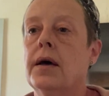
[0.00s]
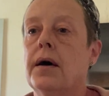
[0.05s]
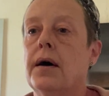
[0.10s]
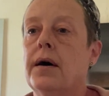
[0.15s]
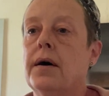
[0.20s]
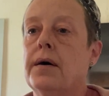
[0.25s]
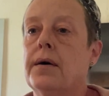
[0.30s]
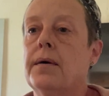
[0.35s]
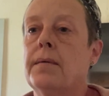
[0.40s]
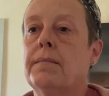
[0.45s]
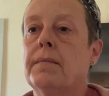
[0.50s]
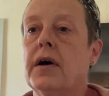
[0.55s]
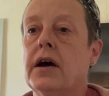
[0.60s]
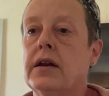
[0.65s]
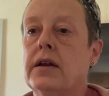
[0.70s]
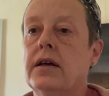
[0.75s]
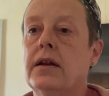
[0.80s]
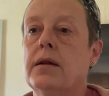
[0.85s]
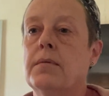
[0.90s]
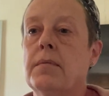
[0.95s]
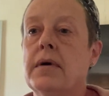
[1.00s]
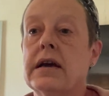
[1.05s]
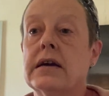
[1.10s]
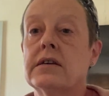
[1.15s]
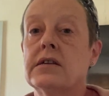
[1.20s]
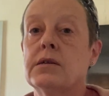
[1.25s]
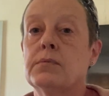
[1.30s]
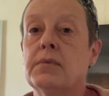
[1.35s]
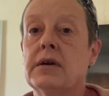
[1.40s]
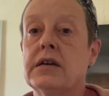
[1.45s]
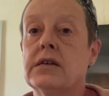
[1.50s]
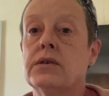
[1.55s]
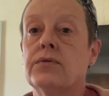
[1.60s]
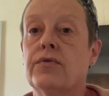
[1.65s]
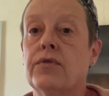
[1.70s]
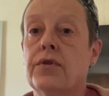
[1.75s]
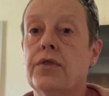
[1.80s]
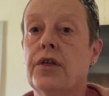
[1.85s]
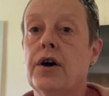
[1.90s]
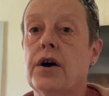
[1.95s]
I need to make a space
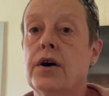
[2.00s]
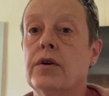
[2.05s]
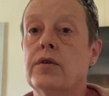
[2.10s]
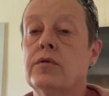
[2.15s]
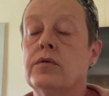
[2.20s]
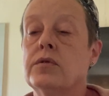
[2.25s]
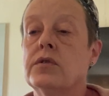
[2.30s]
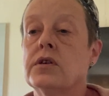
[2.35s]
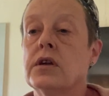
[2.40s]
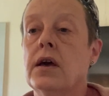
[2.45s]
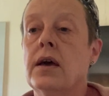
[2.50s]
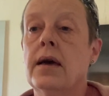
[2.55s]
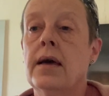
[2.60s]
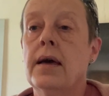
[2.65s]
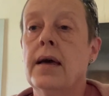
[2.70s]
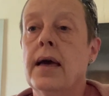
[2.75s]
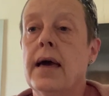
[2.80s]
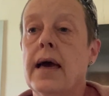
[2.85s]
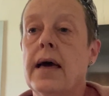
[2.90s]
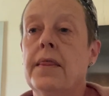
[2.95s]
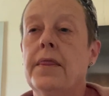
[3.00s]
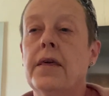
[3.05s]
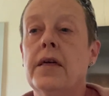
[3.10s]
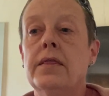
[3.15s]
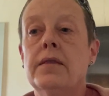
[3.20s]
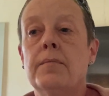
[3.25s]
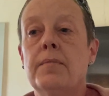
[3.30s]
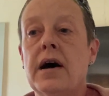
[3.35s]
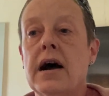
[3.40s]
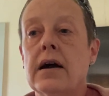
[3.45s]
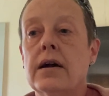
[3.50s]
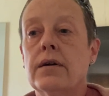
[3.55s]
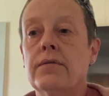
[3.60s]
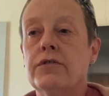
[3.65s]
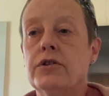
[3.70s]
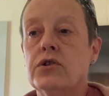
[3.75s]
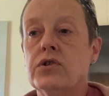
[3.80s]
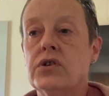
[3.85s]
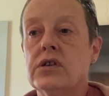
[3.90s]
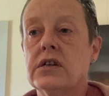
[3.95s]
for those. And then the back of
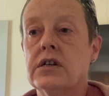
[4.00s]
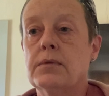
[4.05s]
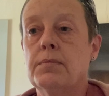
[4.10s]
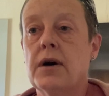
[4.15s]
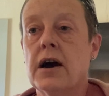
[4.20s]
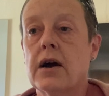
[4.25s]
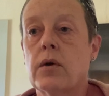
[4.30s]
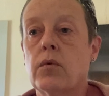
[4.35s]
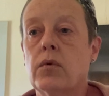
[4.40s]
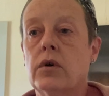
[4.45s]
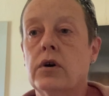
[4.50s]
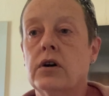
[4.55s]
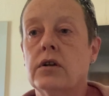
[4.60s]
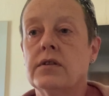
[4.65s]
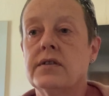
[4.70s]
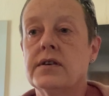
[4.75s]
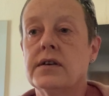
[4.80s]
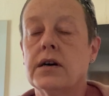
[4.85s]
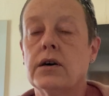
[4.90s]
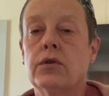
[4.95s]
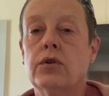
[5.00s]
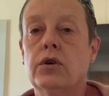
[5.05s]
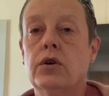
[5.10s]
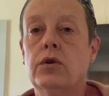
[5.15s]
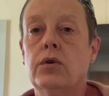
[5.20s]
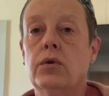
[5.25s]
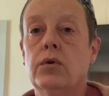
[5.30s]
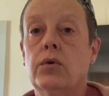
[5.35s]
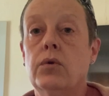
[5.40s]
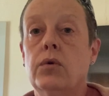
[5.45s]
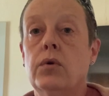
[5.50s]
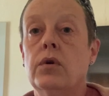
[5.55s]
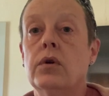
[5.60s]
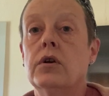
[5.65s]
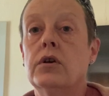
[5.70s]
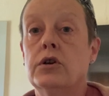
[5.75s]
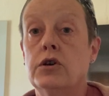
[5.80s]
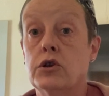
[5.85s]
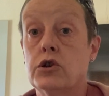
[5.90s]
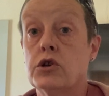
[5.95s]
your seed pack will tell you
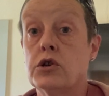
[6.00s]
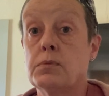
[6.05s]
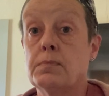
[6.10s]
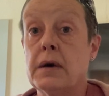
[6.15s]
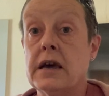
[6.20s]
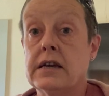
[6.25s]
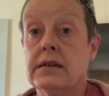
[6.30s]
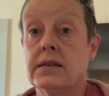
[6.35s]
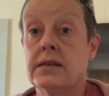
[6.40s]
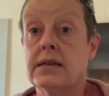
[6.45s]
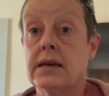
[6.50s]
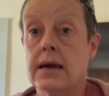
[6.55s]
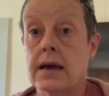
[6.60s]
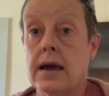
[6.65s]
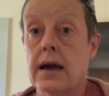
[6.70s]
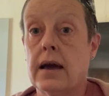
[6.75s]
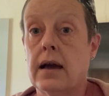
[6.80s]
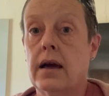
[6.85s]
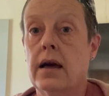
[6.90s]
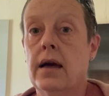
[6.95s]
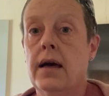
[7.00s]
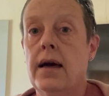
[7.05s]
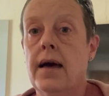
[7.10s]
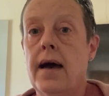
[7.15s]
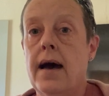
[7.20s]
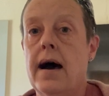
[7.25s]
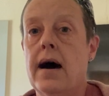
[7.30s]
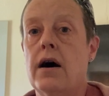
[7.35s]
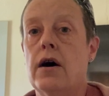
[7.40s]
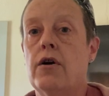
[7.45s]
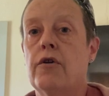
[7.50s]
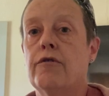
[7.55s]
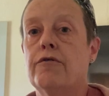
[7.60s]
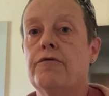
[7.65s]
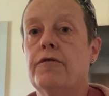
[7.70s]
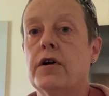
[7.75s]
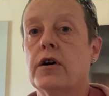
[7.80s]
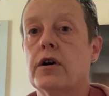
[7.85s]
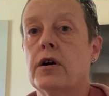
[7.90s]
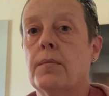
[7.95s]
your spacing, how
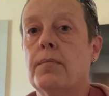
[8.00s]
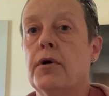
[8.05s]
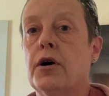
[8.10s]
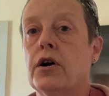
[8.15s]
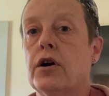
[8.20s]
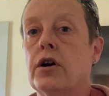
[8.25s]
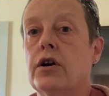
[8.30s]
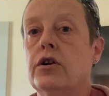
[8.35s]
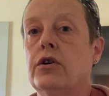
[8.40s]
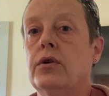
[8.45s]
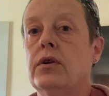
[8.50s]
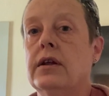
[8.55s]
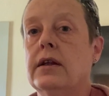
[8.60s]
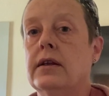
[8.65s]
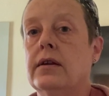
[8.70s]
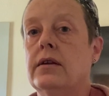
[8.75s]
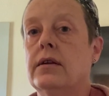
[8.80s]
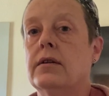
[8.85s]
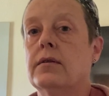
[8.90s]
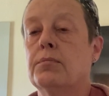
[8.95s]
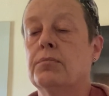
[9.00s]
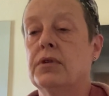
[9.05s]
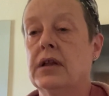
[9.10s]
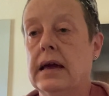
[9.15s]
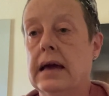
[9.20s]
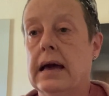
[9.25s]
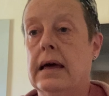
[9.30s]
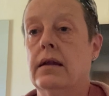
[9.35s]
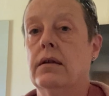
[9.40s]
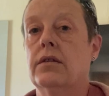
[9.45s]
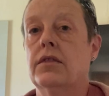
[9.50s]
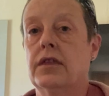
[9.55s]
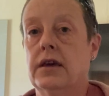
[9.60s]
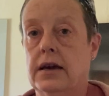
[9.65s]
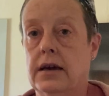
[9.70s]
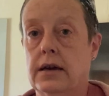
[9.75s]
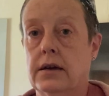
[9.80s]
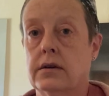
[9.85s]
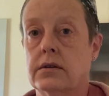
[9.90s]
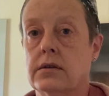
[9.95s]
far apart you need to plant
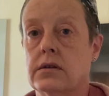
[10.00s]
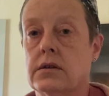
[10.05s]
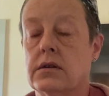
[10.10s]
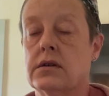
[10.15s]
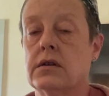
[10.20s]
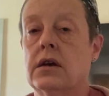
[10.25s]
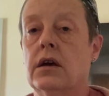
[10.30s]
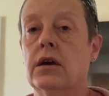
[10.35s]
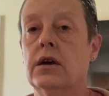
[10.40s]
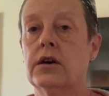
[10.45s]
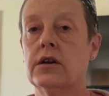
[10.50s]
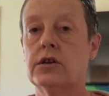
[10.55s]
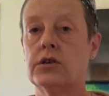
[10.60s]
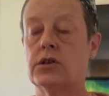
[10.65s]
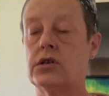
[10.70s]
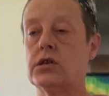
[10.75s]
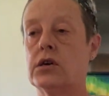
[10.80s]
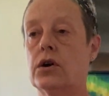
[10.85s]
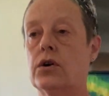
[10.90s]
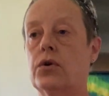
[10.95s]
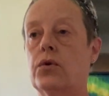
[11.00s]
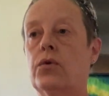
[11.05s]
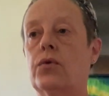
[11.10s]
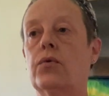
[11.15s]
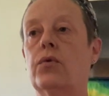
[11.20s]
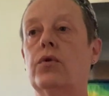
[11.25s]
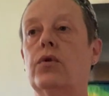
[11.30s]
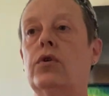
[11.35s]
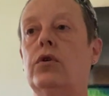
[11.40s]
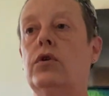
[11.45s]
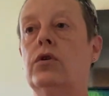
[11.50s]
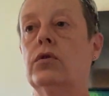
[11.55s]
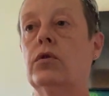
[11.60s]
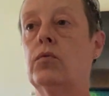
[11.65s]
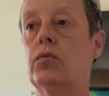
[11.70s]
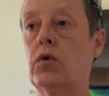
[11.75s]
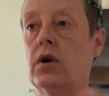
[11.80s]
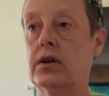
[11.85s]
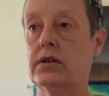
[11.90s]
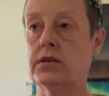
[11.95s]
things. So you'll
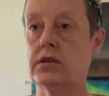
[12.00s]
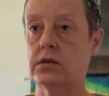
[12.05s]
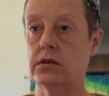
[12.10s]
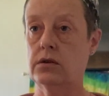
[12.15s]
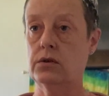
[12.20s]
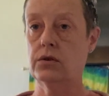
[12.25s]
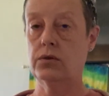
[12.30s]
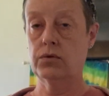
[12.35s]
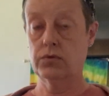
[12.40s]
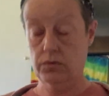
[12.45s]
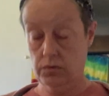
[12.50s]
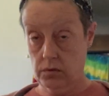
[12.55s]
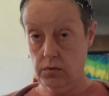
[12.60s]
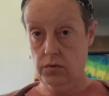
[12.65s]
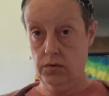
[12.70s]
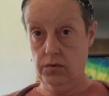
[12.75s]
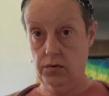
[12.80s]
want to,